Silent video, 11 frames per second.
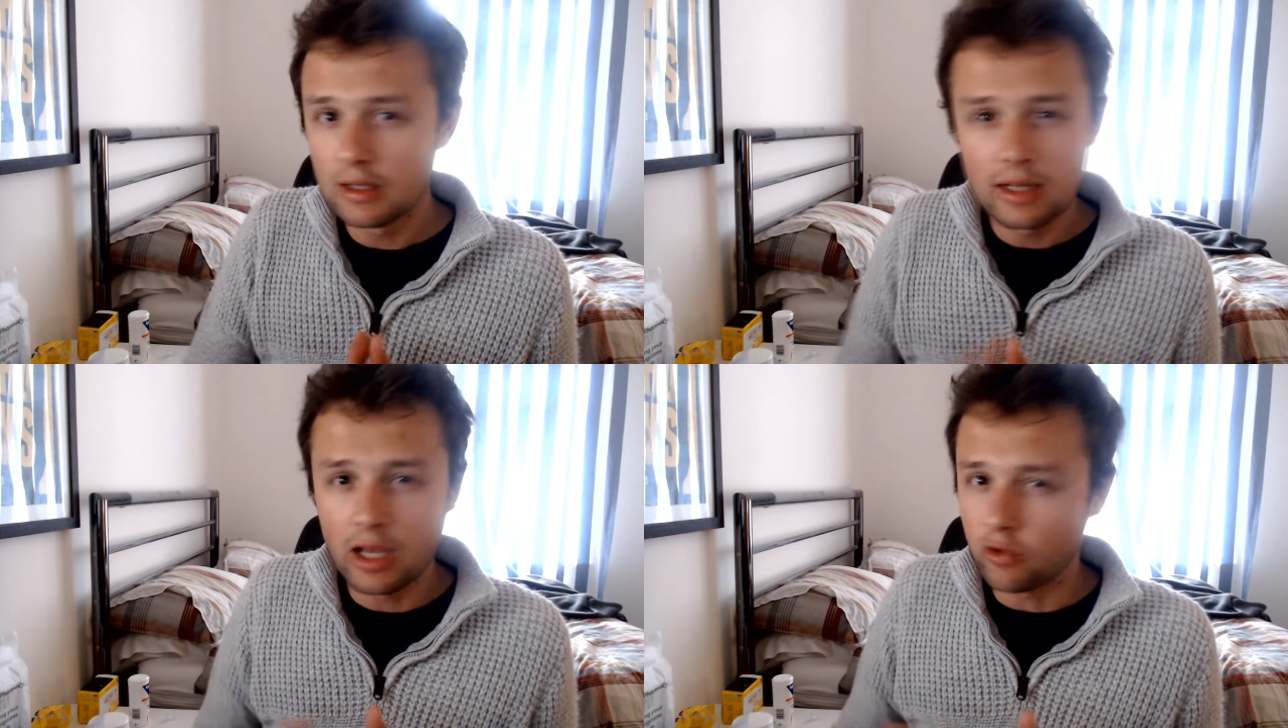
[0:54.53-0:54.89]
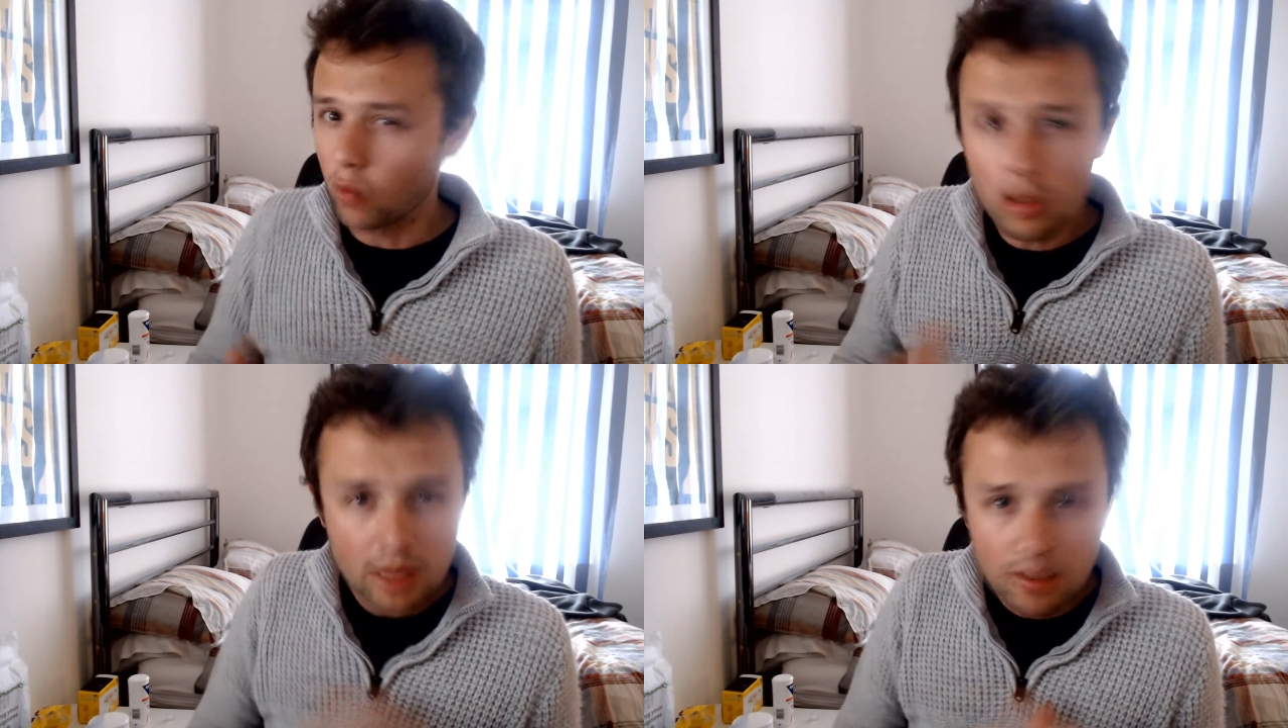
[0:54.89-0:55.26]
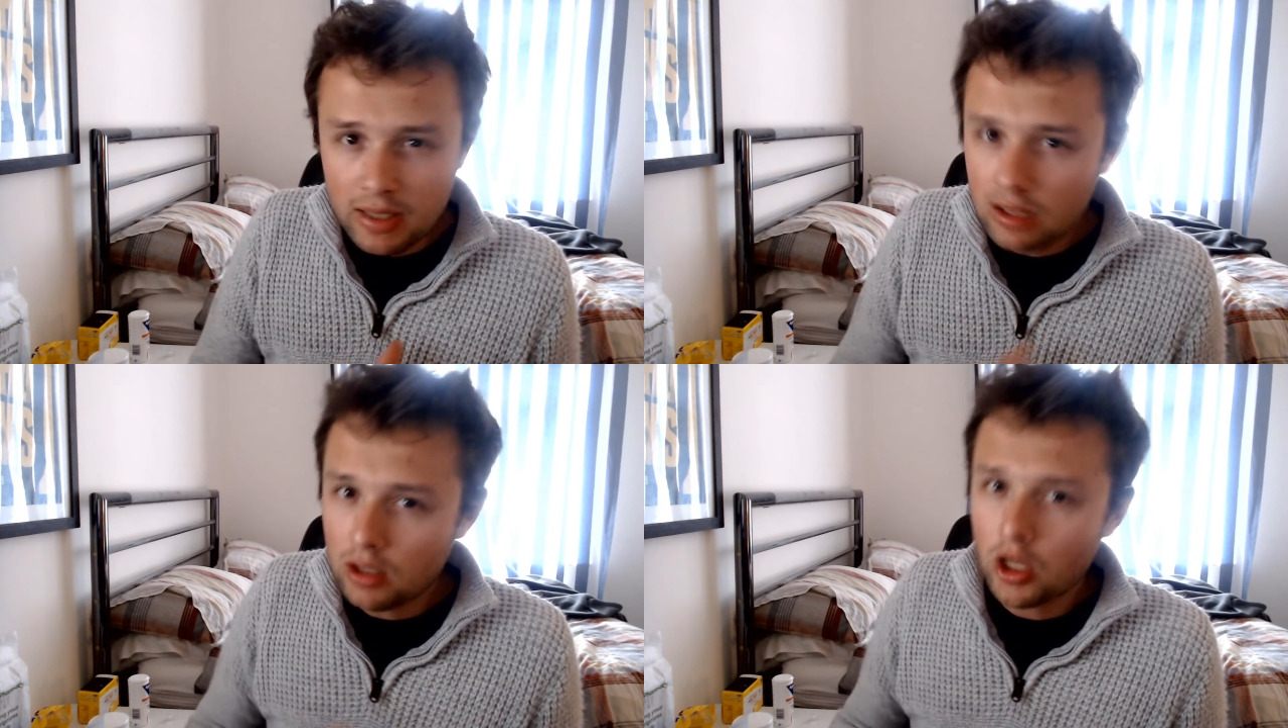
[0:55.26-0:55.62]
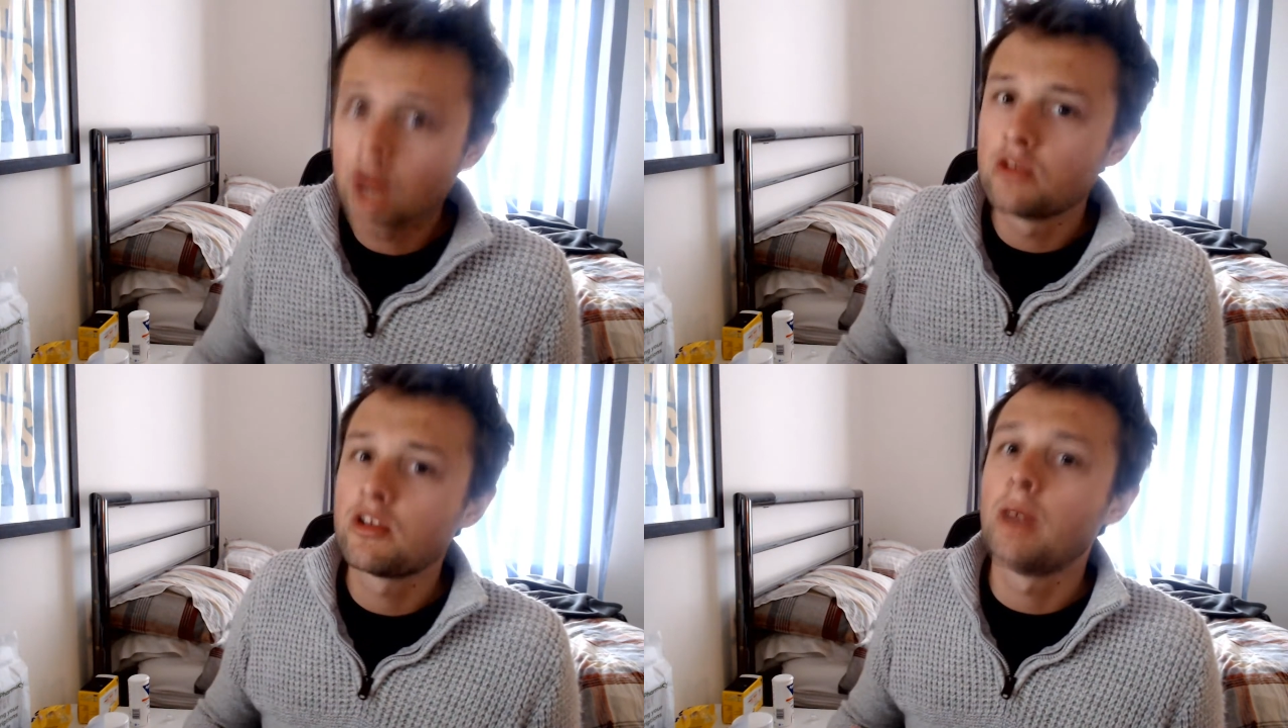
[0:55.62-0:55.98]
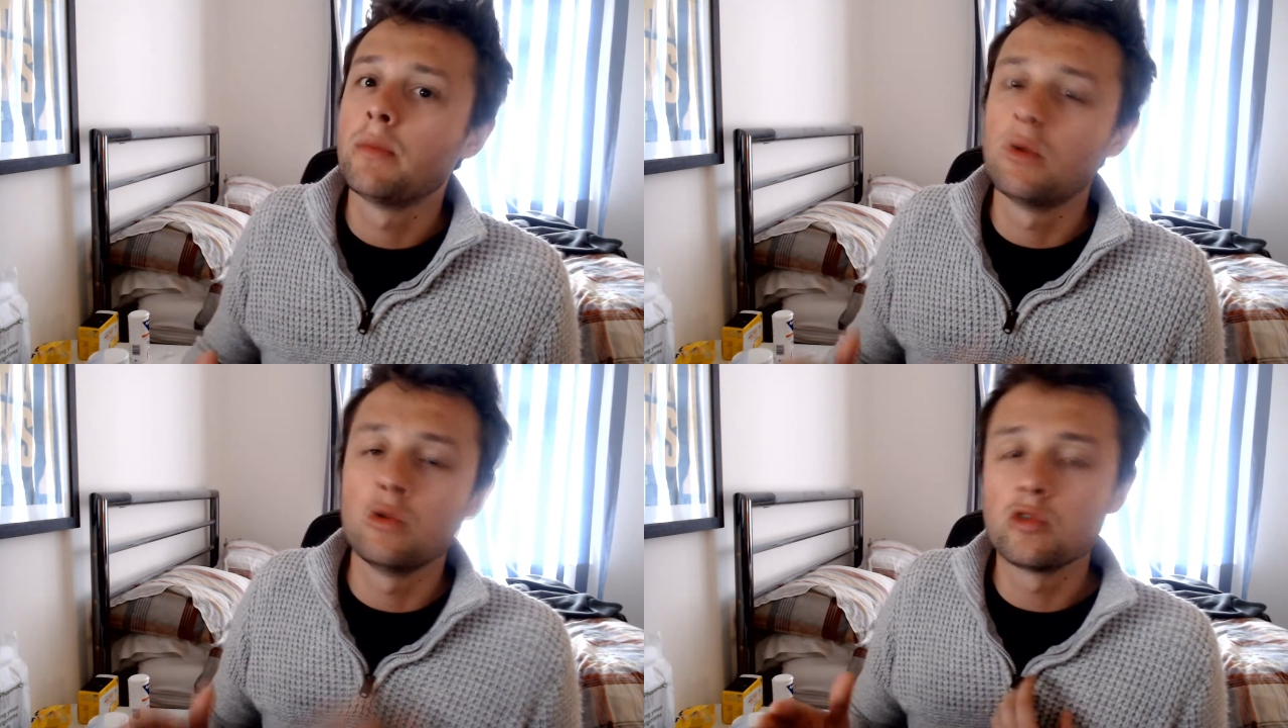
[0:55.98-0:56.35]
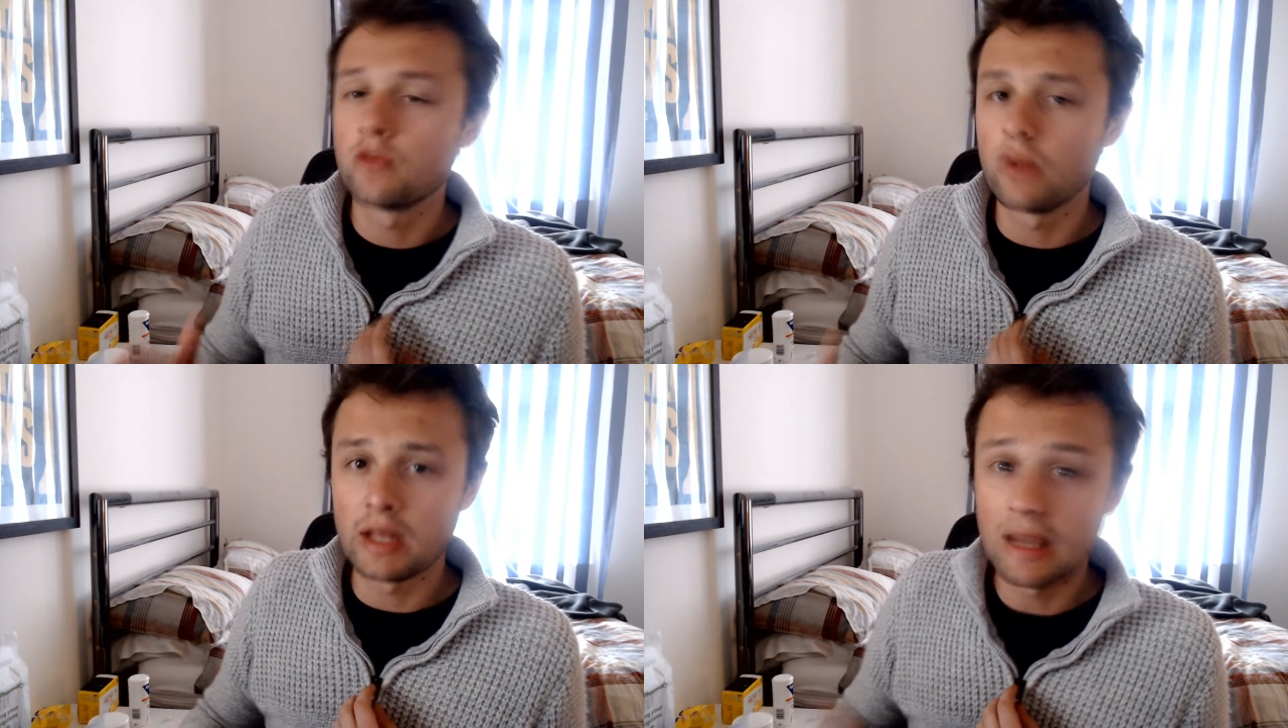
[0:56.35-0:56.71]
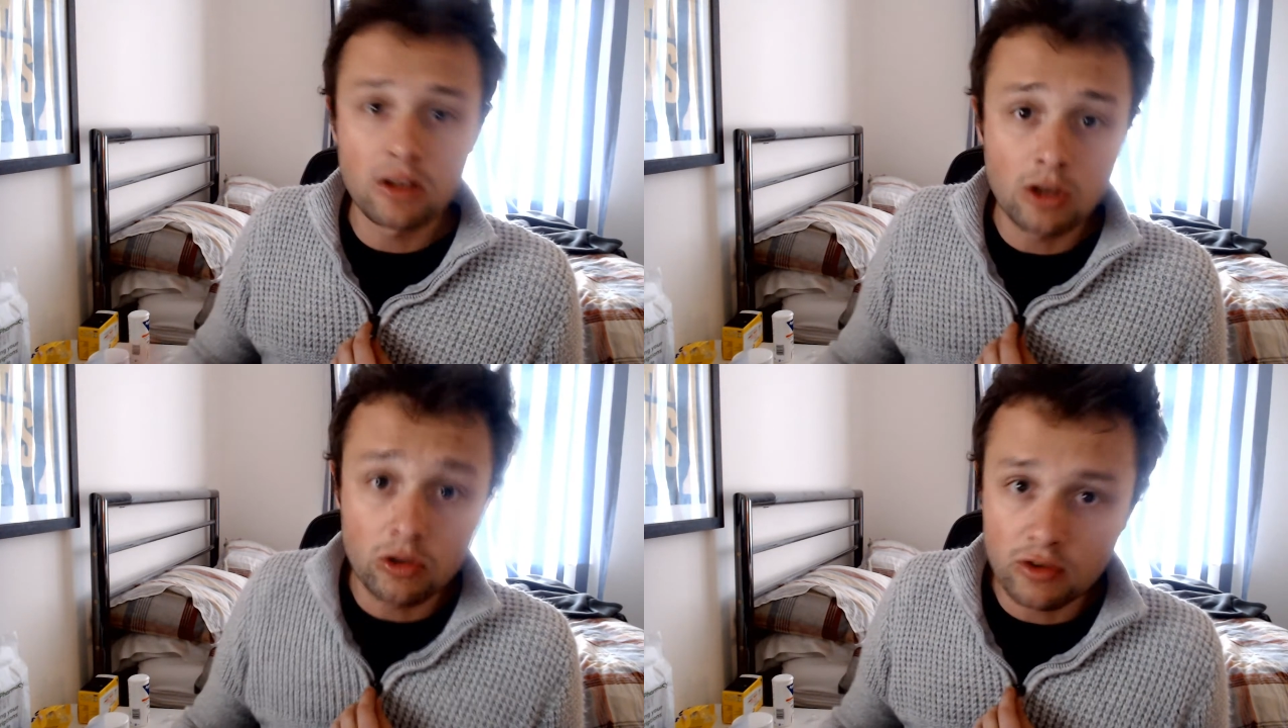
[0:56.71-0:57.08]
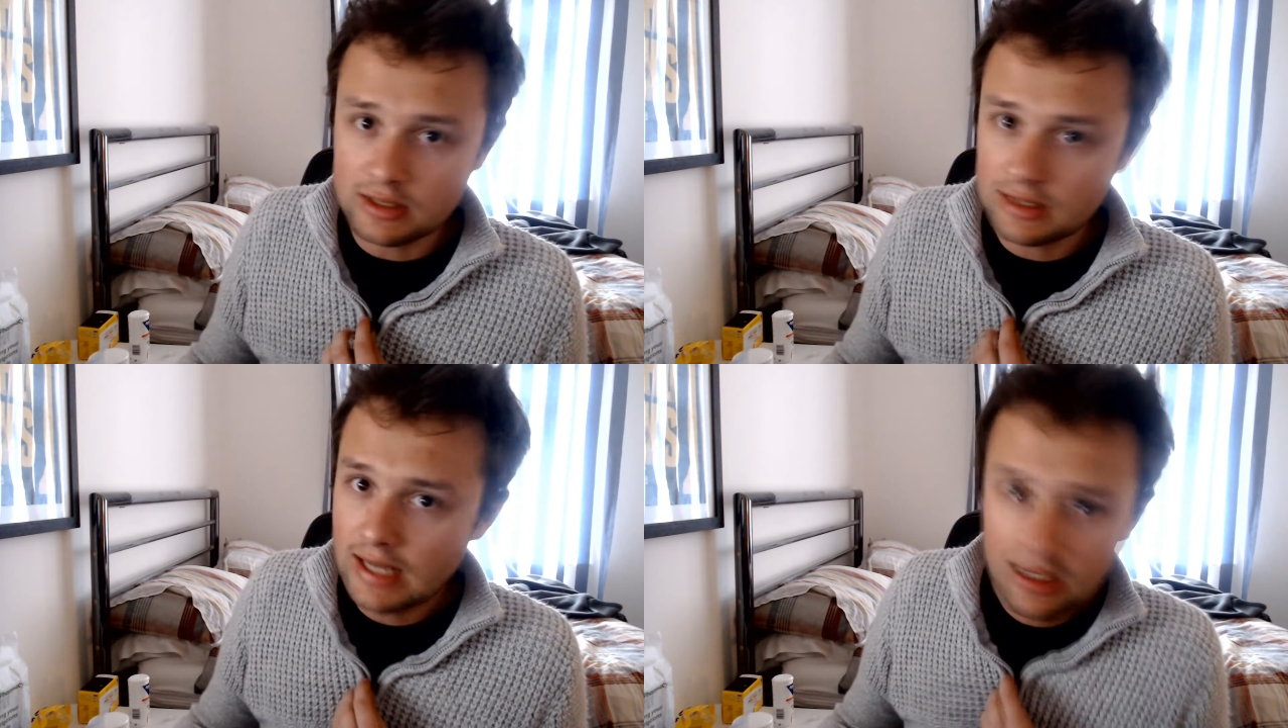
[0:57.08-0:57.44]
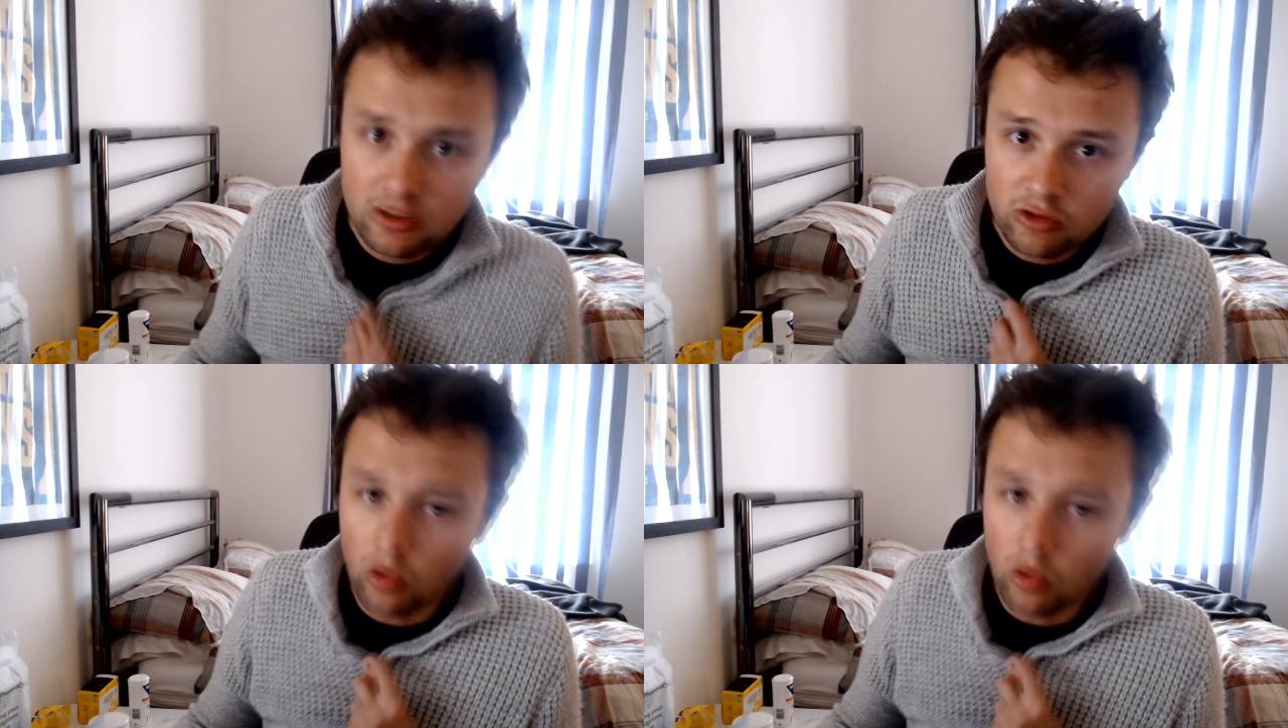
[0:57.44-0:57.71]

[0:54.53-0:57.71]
It's all about making code samples for the end user to test,